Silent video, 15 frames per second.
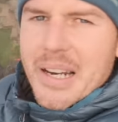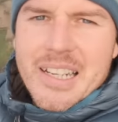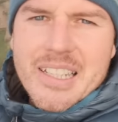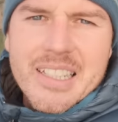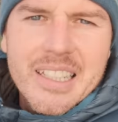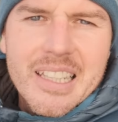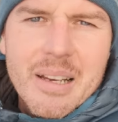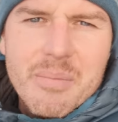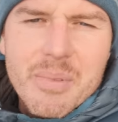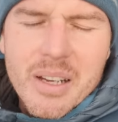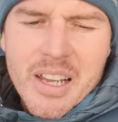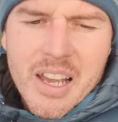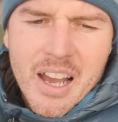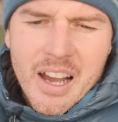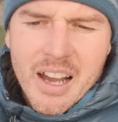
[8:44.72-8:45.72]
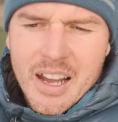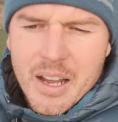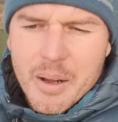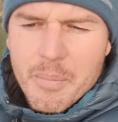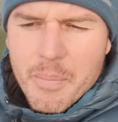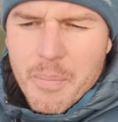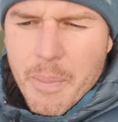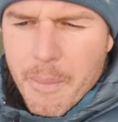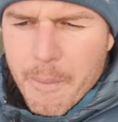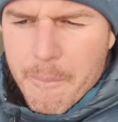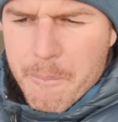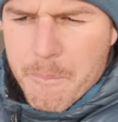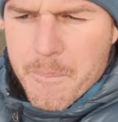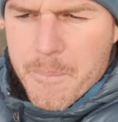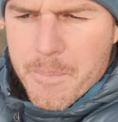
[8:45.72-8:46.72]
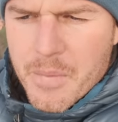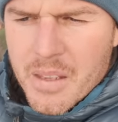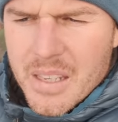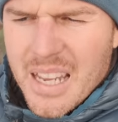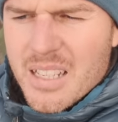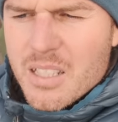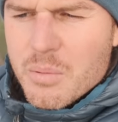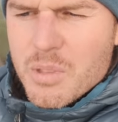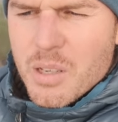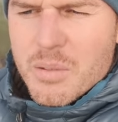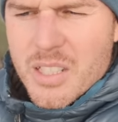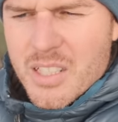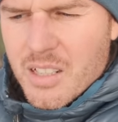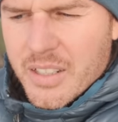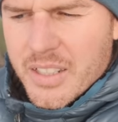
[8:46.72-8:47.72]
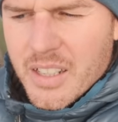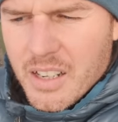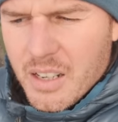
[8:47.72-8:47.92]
see them. But yeah, sometimes it's like,